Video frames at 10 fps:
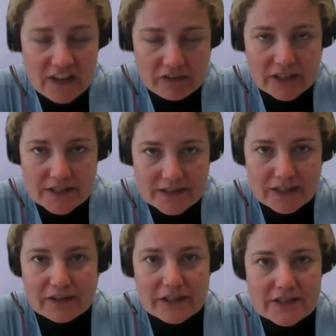very
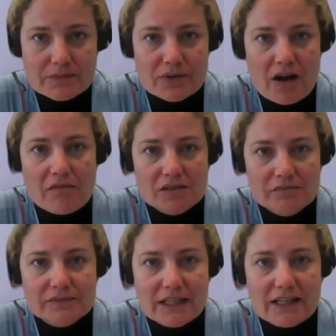serious
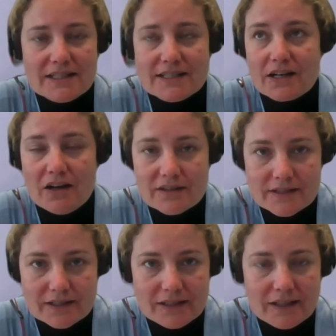problem, that it's
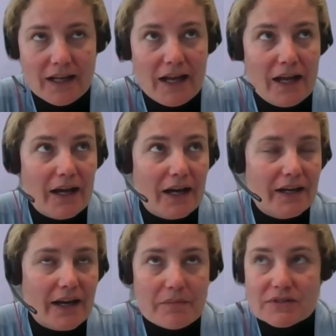causing
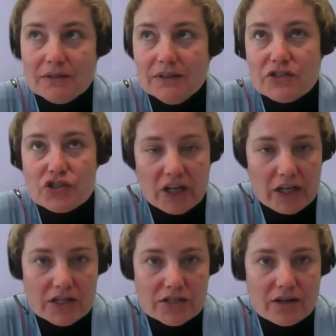an absolute
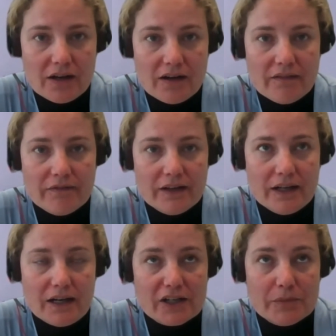change of
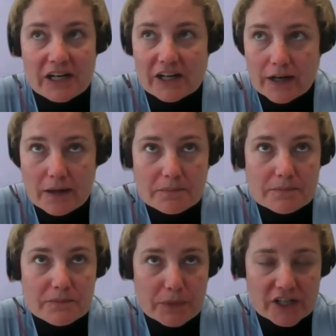our
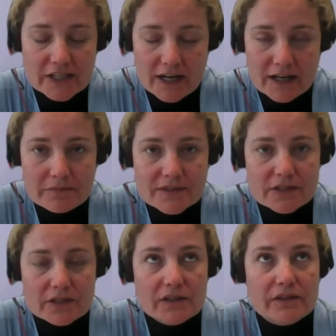
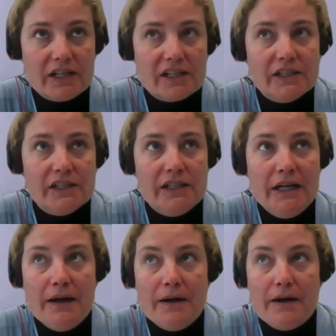paradigms of our
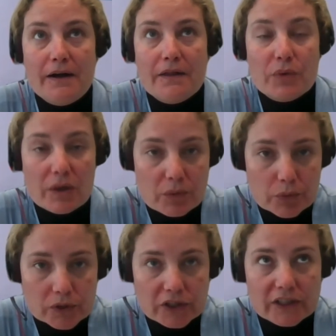the way we
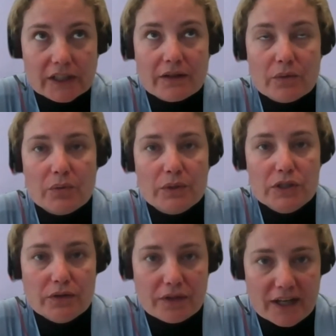work, the way
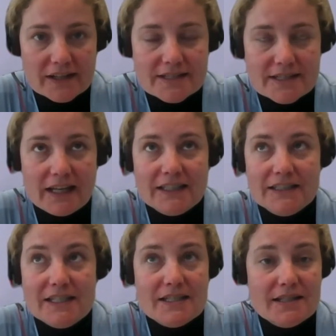we do things.
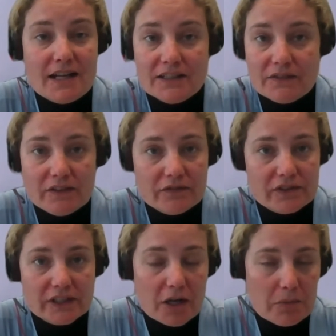And this is not different
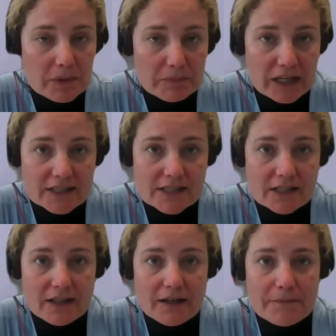for a government.